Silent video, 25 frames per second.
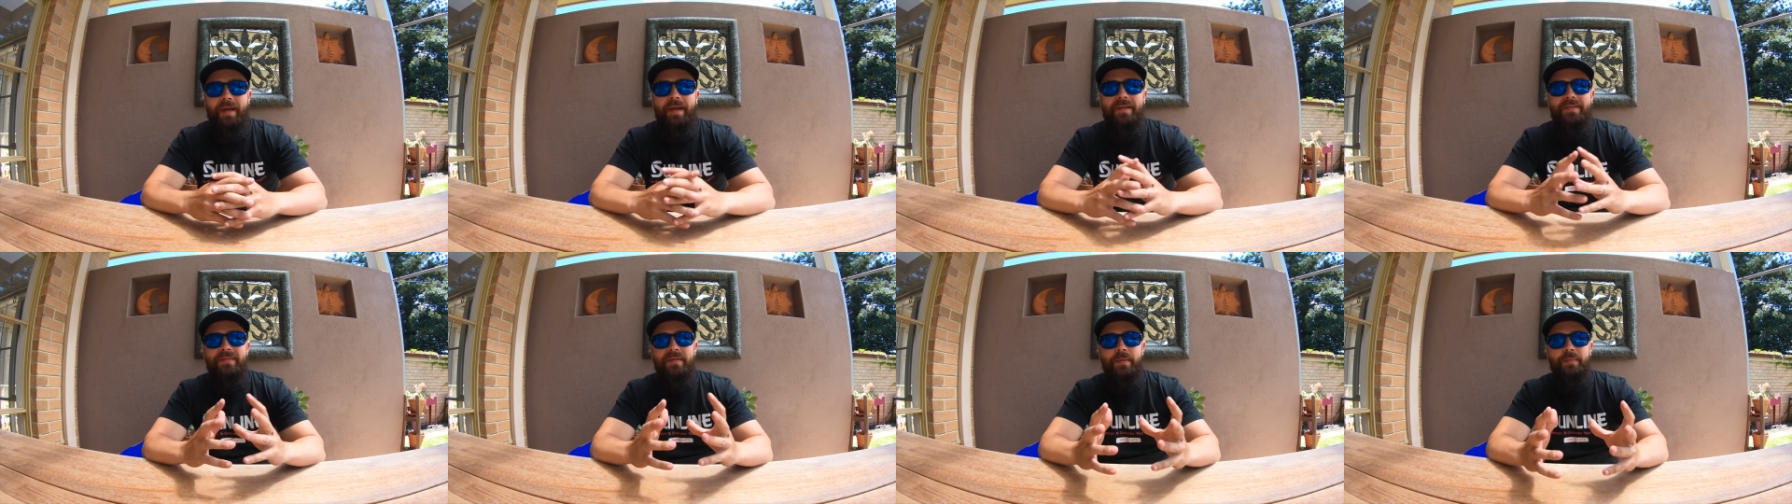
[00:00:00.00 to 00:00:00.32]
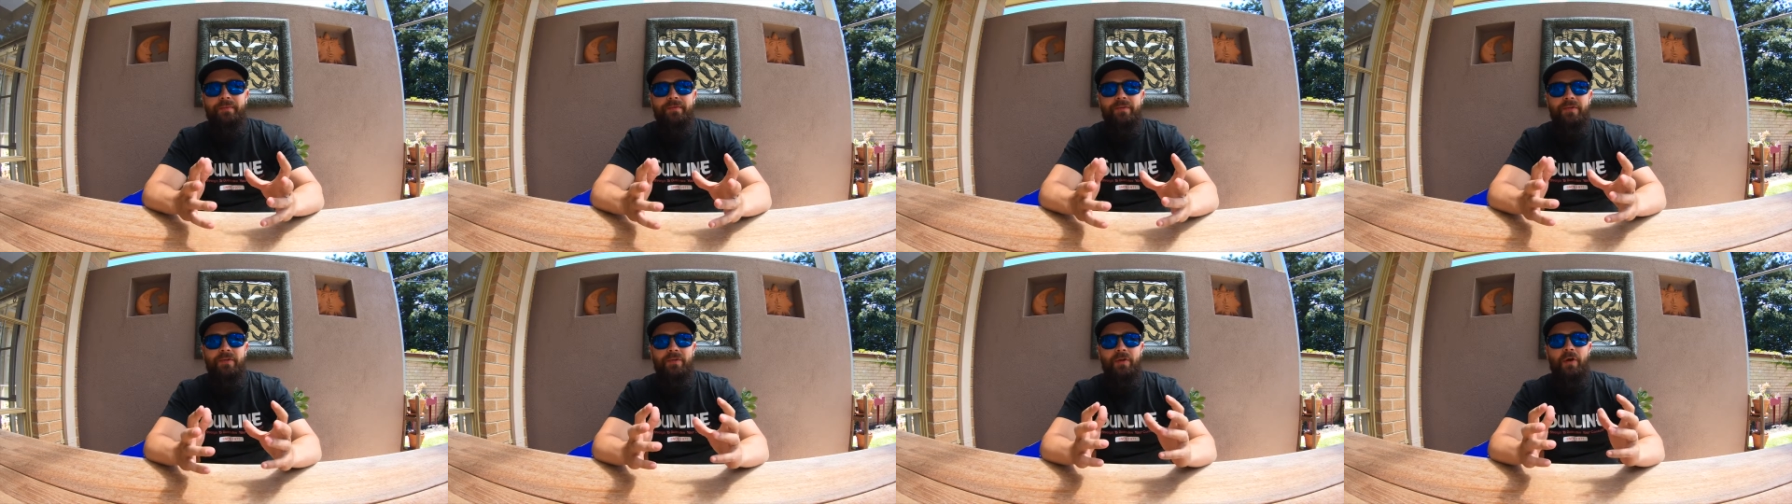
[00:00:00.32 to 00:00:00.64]
As some
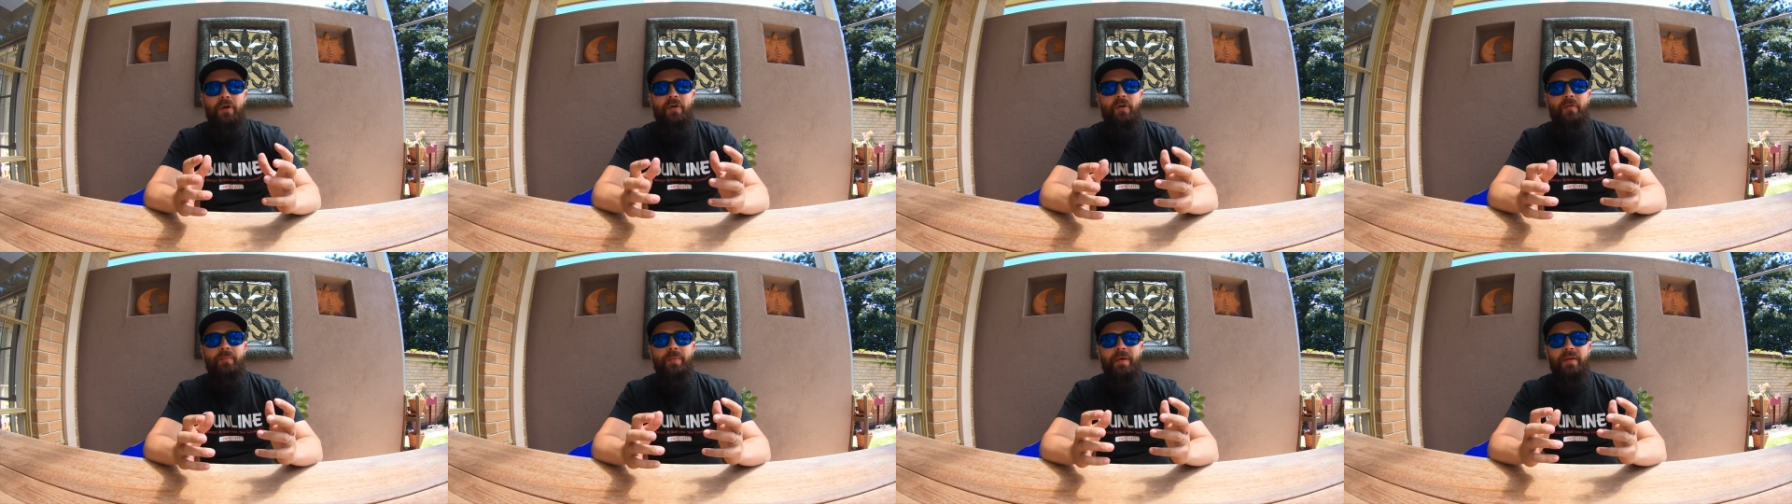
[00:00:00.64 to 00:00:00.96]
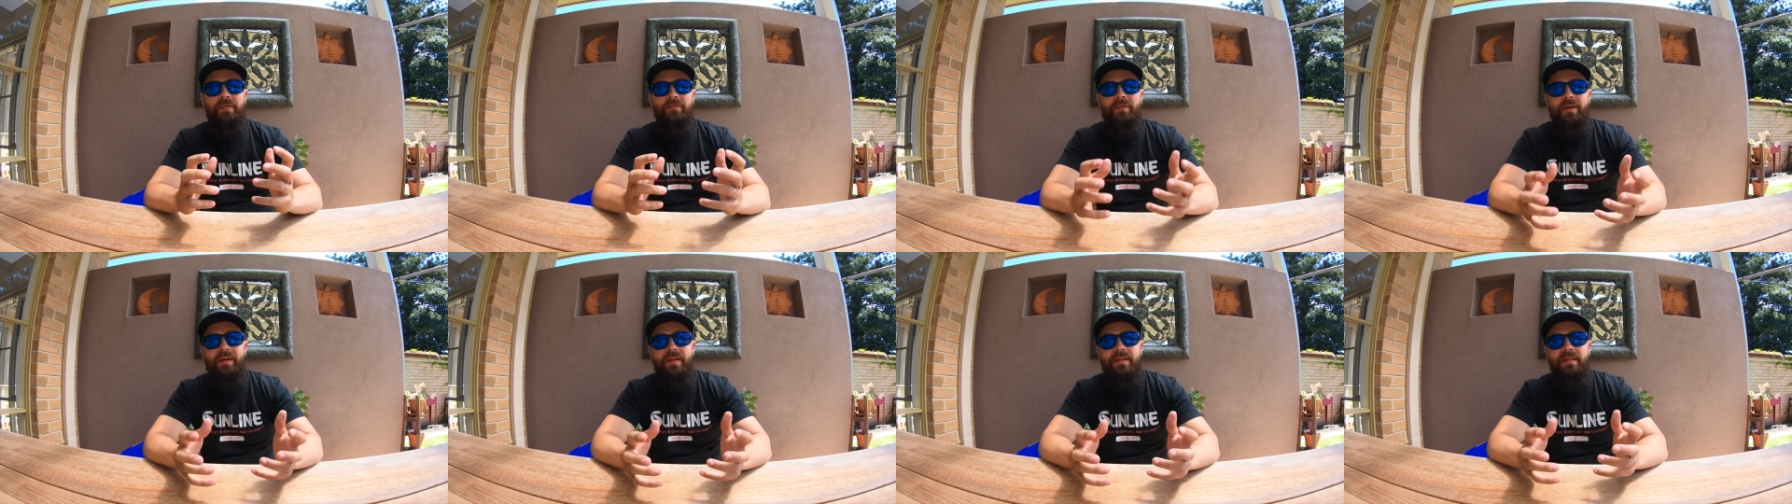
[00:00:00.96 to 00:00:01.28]
of you know, I've
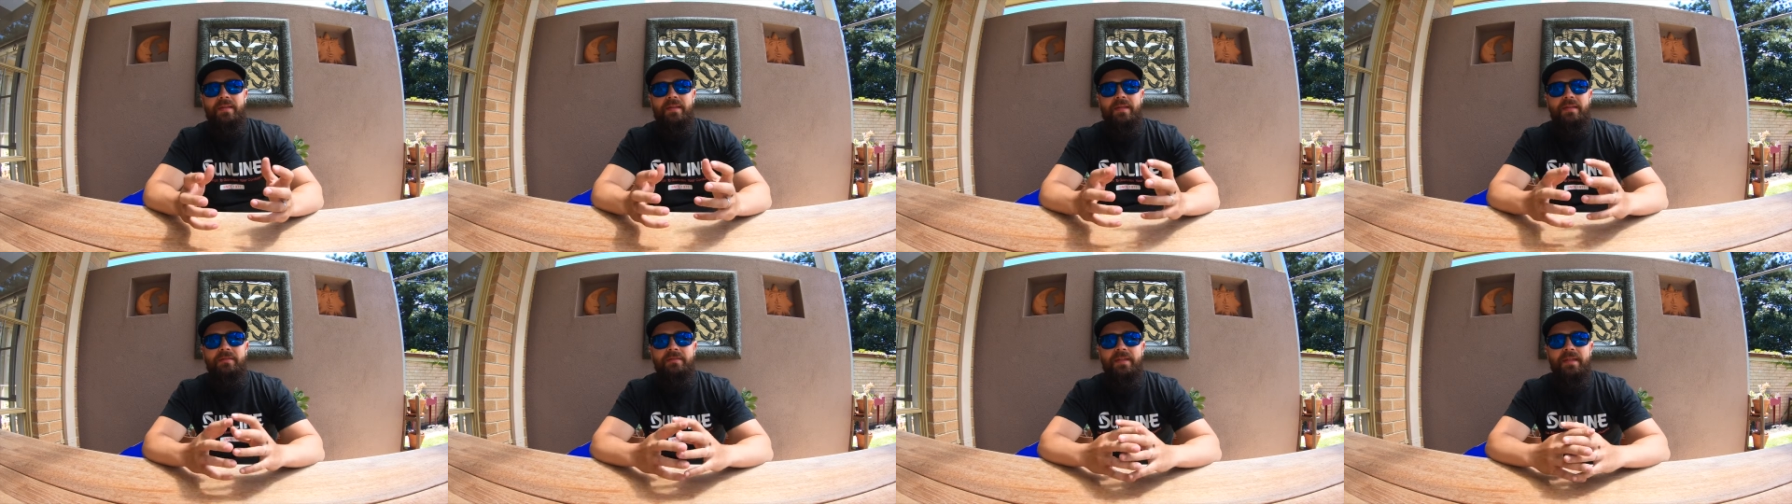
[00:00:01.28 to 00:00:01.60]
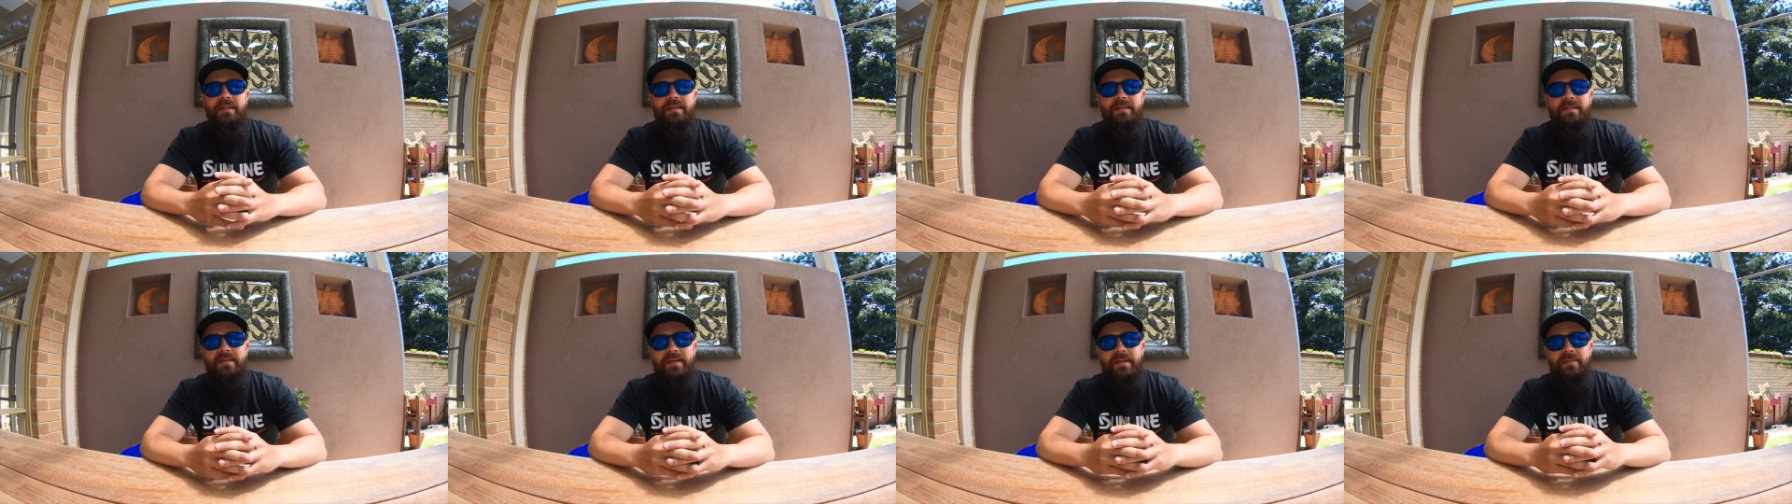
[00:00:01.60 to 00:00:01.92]
been running the
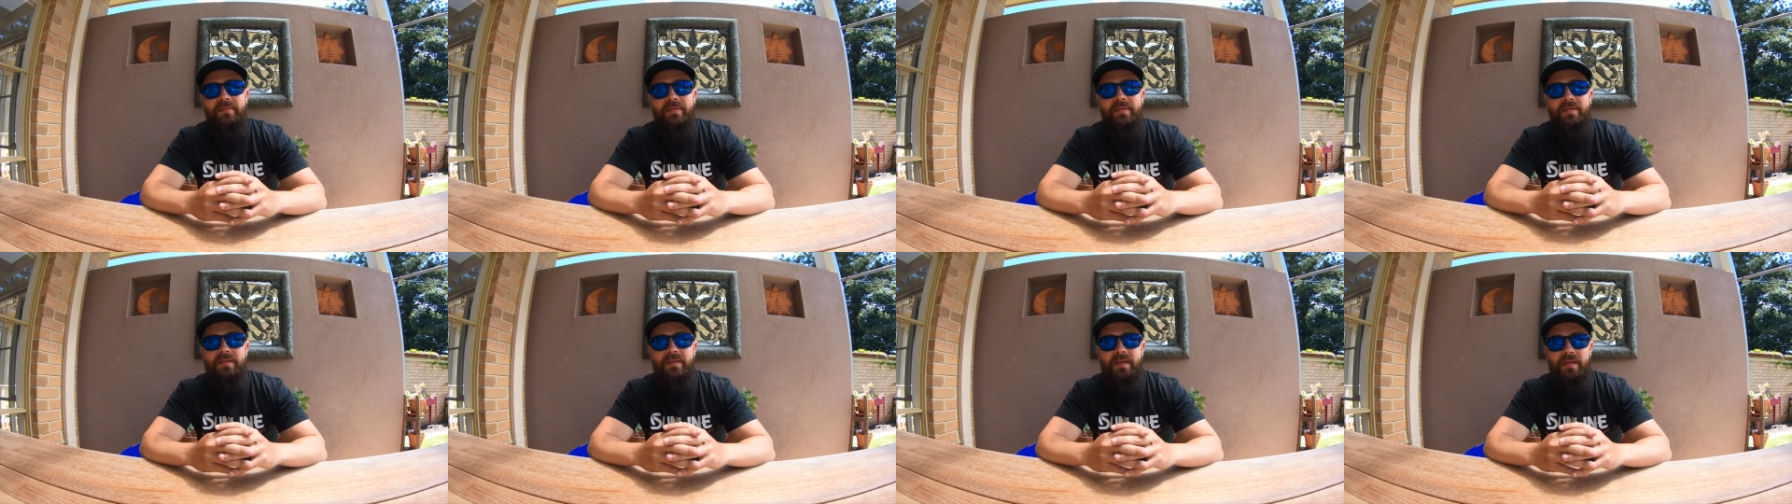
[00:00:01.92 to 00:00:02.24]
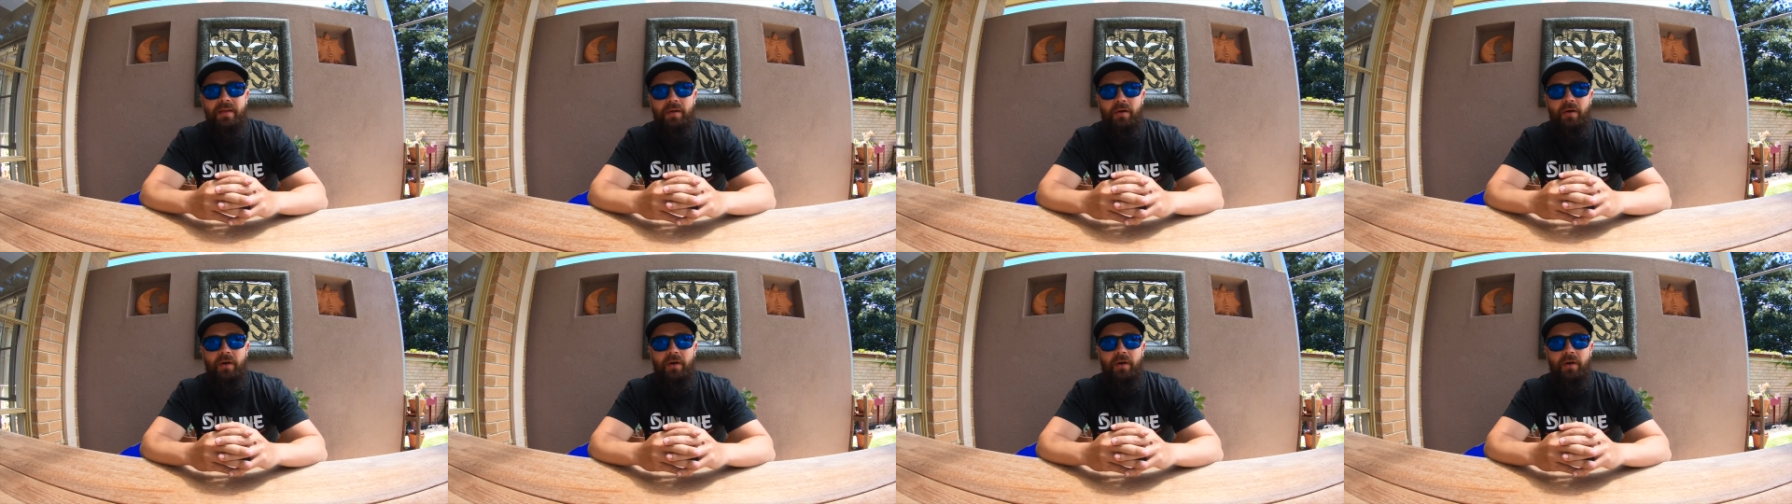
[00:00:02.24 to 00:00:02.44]
Elite seven T